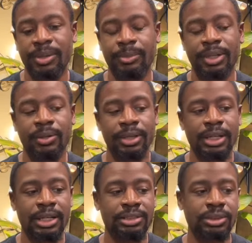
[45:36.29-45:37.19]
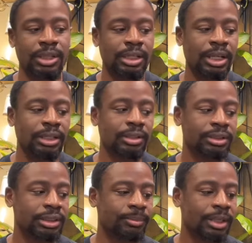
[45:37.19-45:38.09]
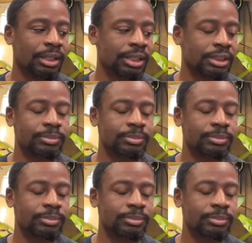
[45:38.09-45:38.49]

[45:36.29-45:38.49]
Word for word: I'll be going down to Orlando to see my niece.